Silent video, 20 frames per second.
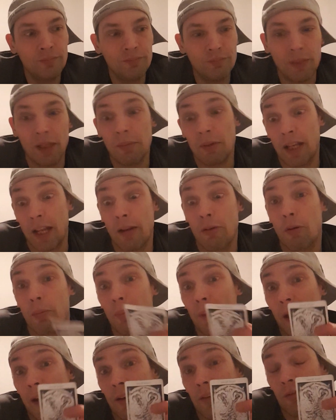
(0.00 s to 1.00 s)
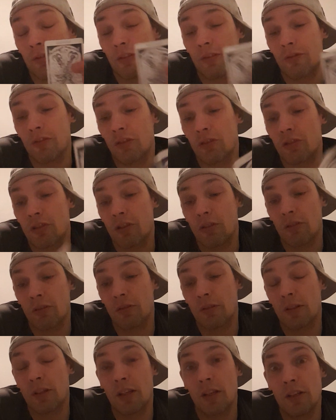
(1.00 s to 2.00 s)
Maybe they were planning for the future, though,
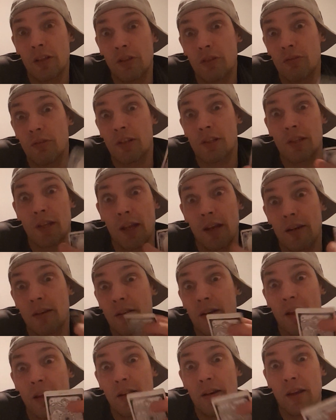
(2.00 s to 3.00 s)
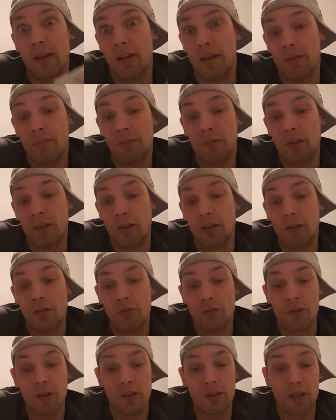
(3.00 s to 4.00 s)
and you decided, nah, nah, I'm going to
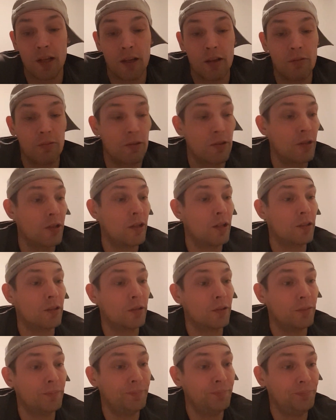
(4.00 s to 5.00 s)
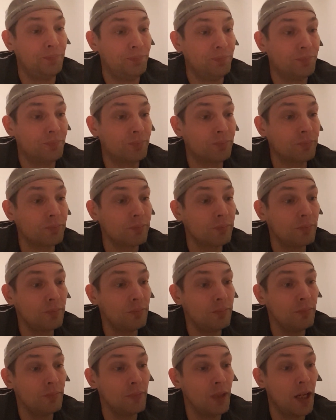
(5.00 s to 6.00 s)
close out cycle with you guys.
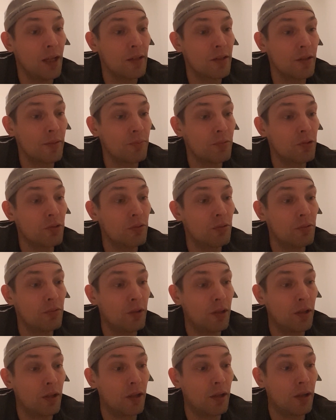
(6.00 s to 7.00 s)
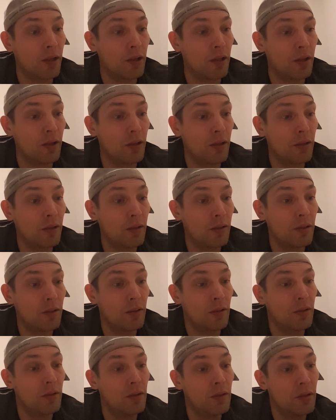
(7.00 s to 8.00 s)
It's up to uh,
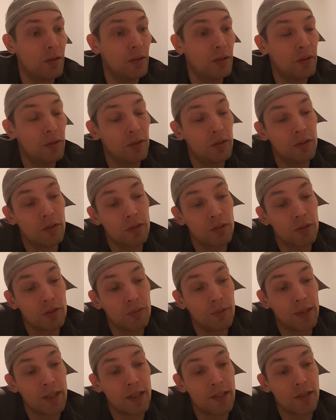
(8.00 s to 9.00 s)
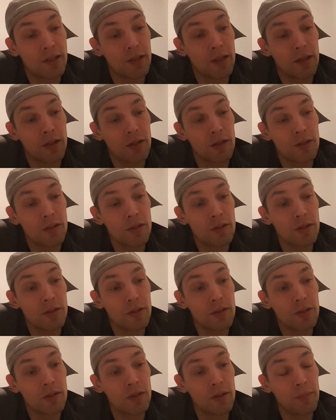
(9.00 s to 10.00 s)

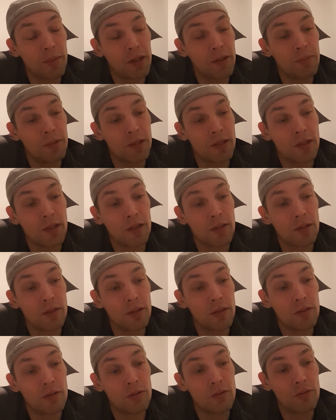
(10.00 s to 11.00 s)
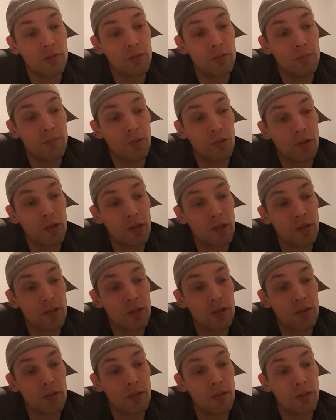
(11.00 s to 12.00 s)
26, so it could be 62, born in
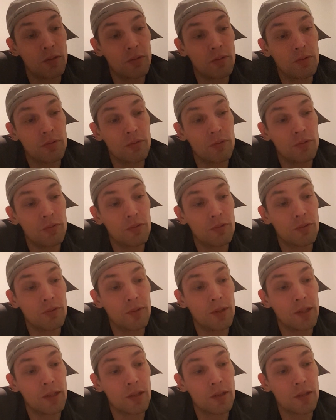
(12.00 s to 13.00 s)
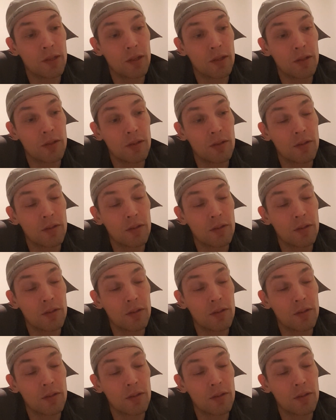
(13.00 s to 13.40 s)
62, 26,